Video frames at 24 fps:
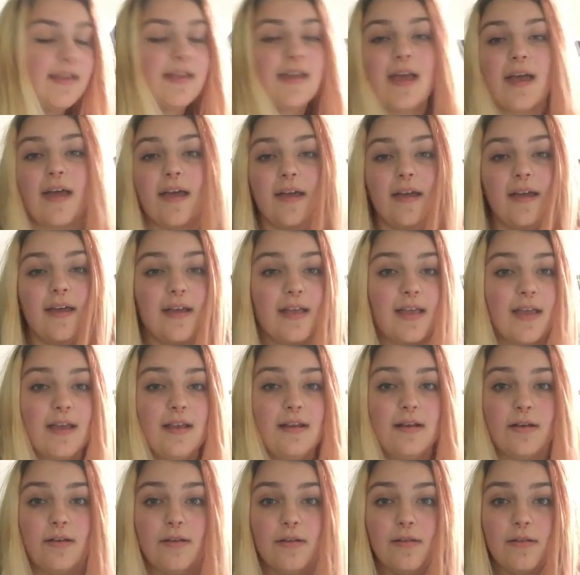yeah,
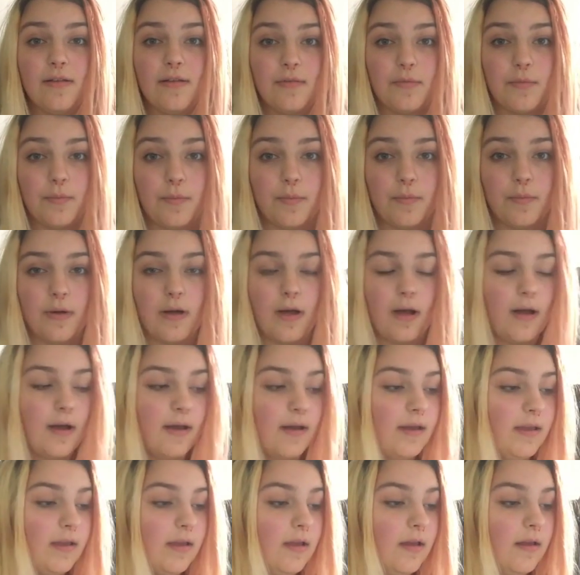again,
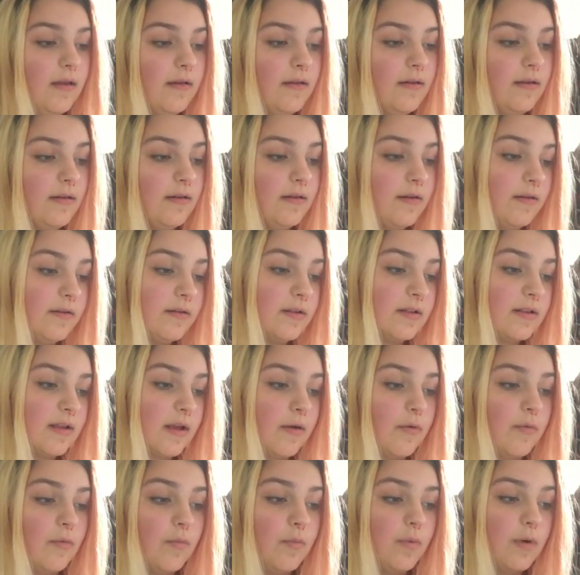I noted
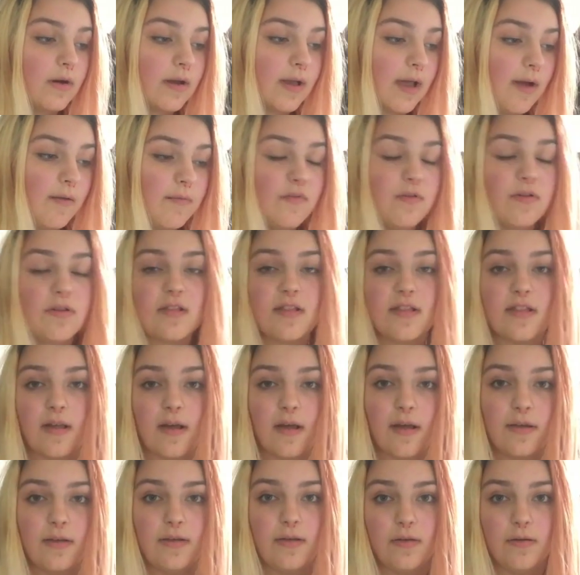down what cameras
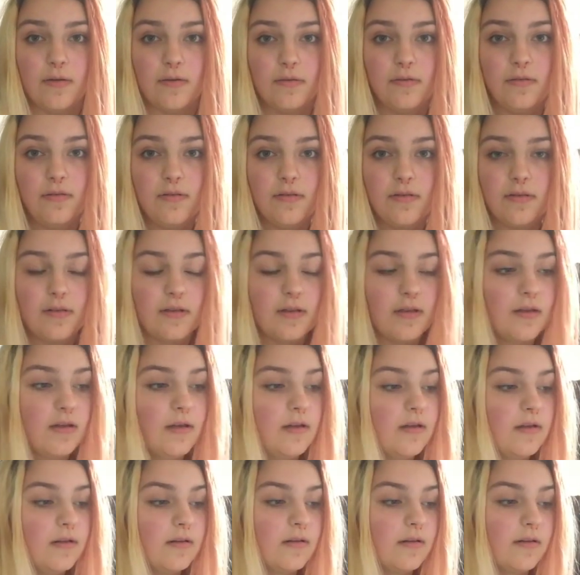I used
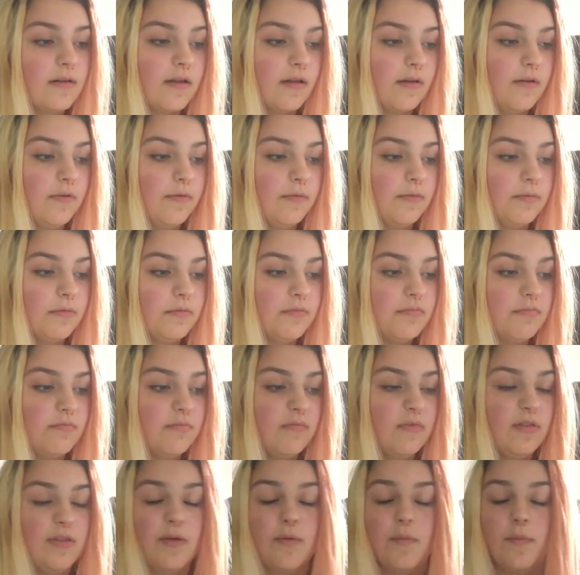to show
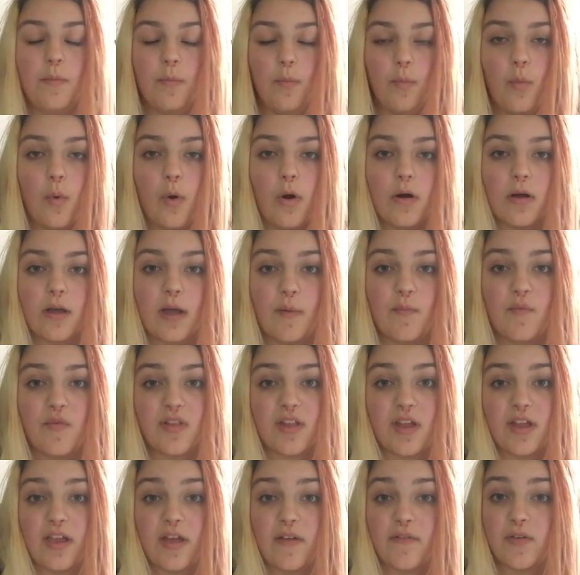them what
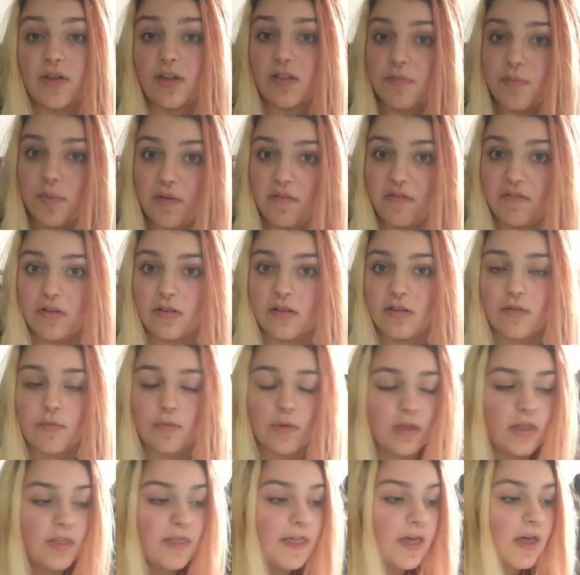cameras I have experience
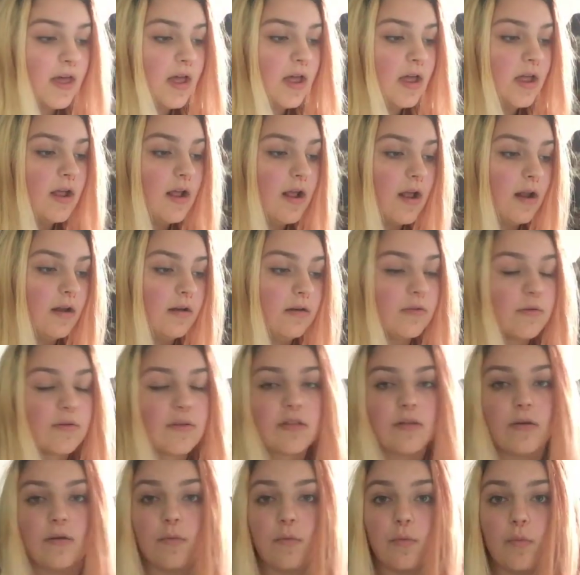with, and
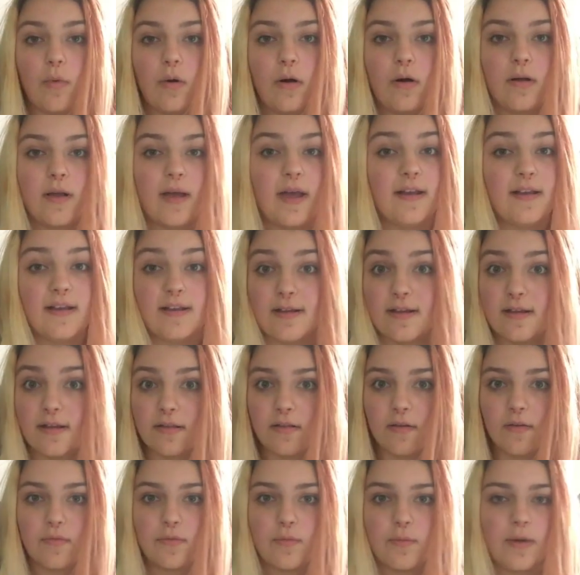also what editing
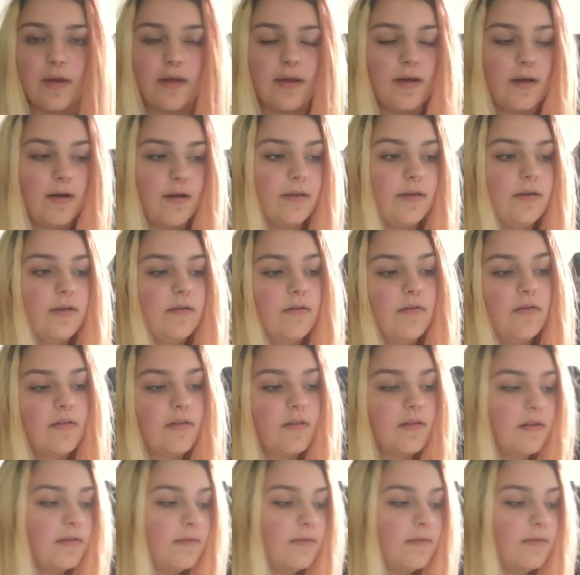software I used.